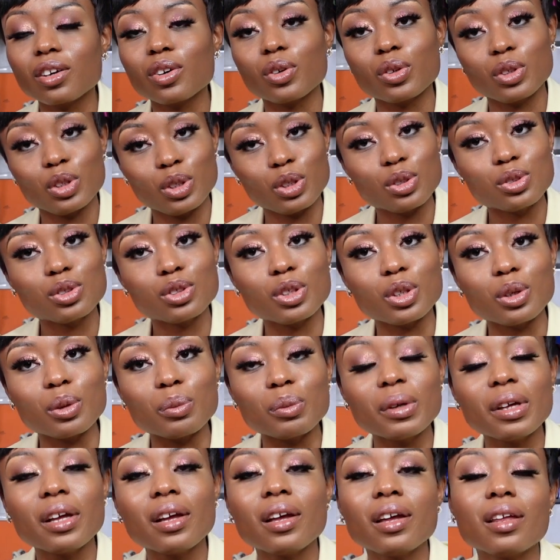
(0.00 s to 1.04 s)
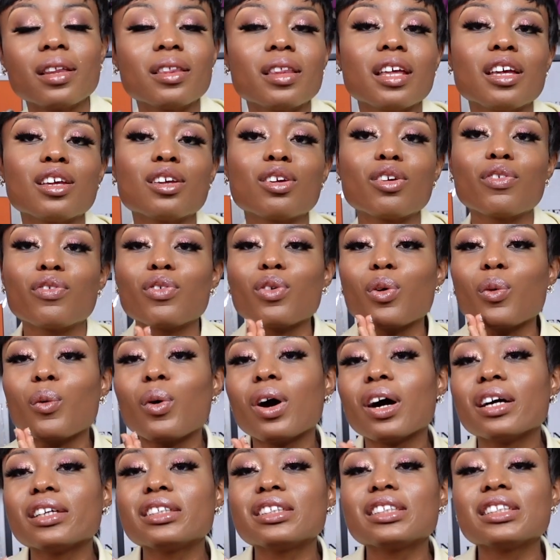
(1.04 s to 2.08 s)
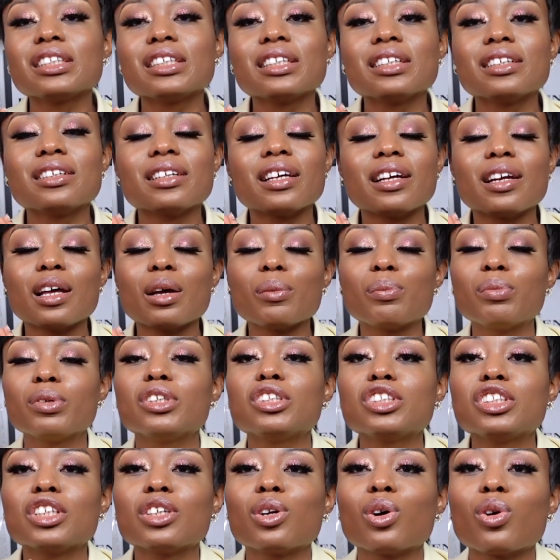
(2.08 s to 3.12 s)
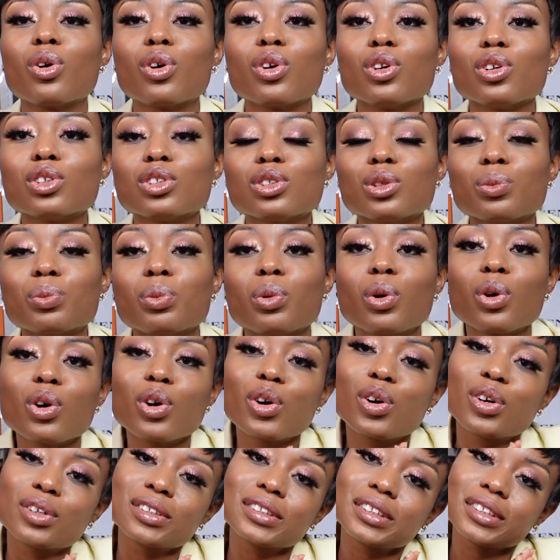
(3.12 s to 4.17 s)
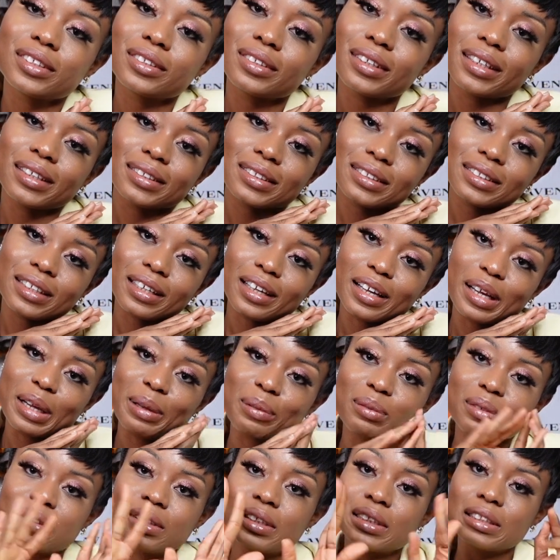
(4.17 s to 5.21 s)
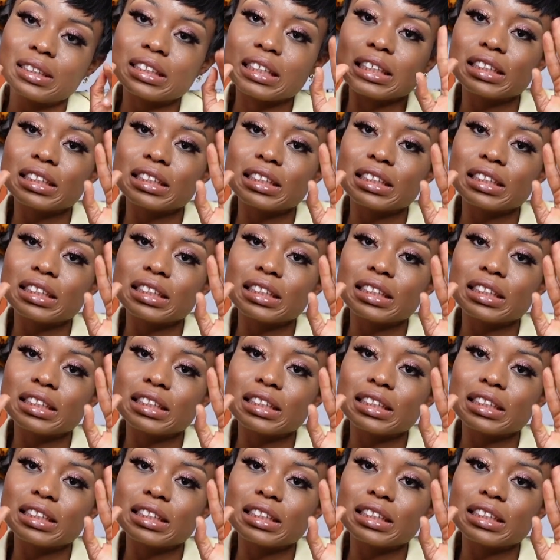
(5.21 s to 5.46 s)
on YouTube. Thank you for watching, and I appreciate all your support. Until next time, ciao